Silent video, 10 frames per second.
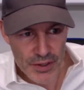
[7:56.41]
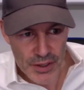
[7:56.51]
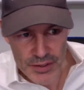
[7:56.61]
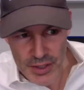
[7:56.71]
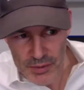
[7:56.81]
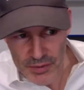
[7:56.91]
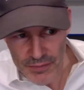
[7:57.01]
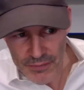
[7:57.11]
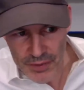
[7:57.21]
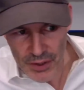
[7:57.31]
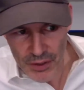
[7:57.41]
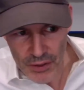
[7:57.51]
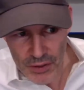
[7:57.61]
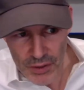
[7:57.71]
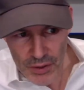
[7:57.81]
His name is
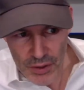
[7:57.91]
Phil.